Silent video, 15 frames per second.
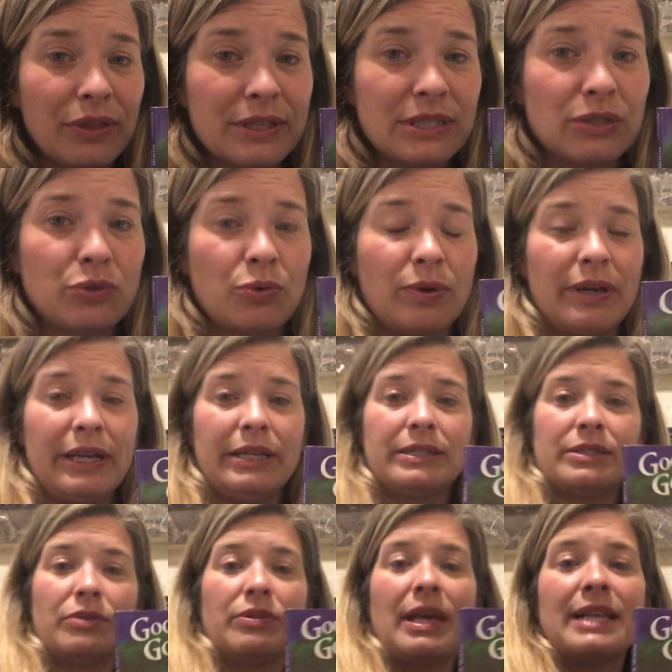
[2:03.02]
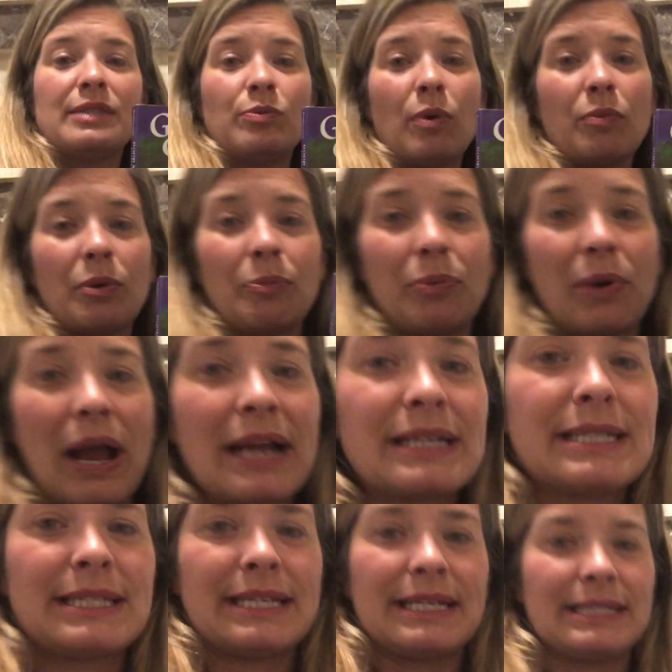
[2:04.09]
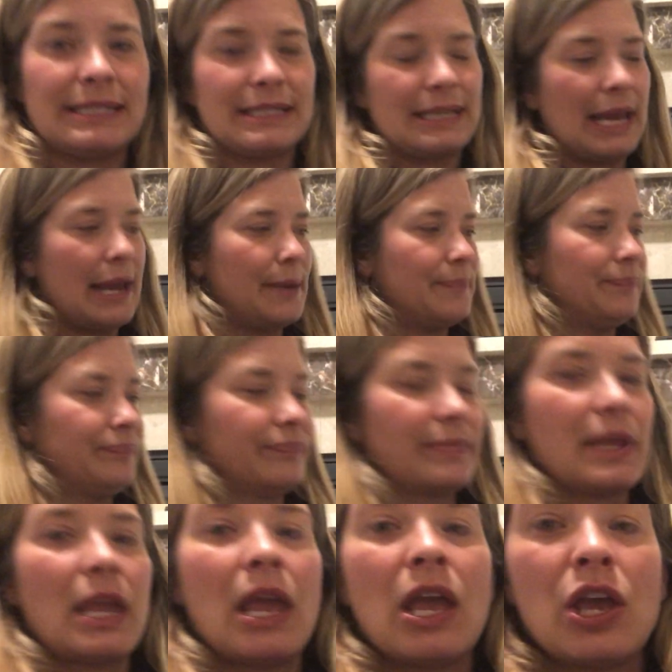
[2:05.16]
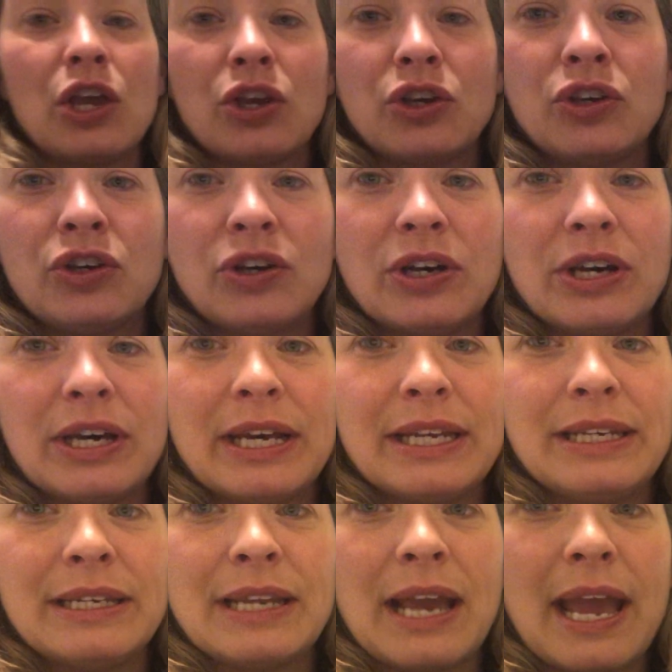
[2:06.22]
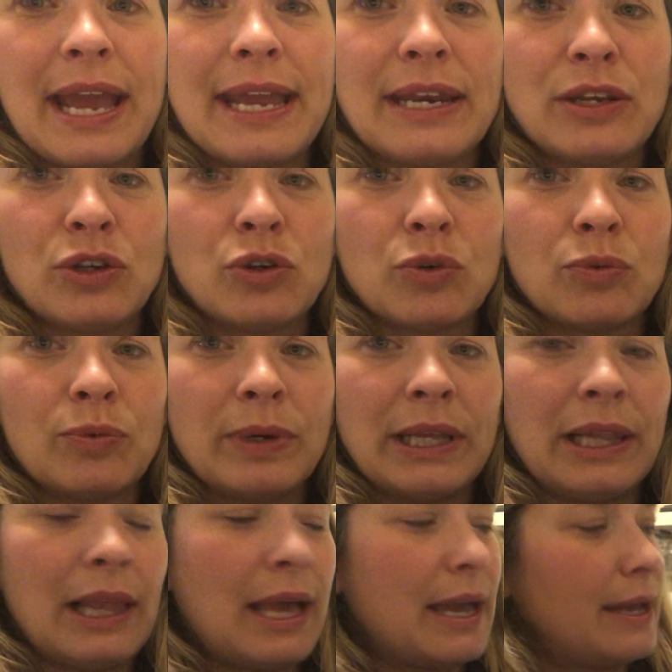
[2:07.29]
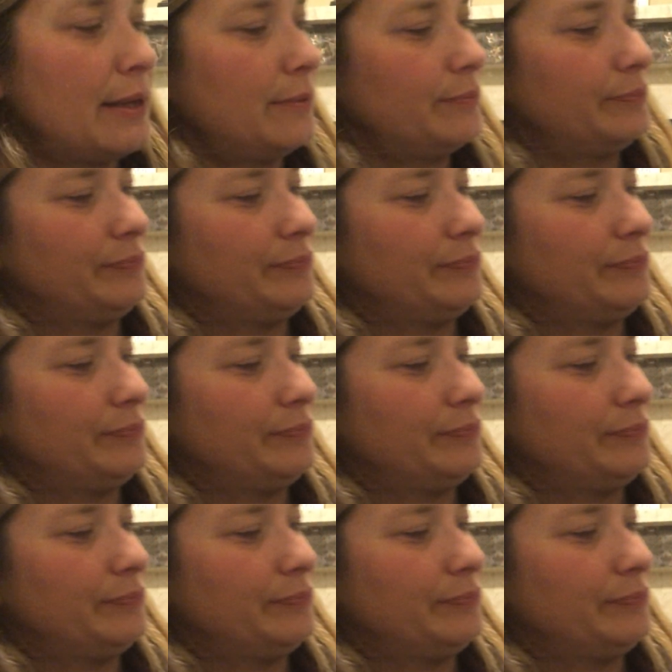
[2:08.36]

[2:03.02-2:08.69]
the story. So that's what we're practicing today. Good night, Gorilla.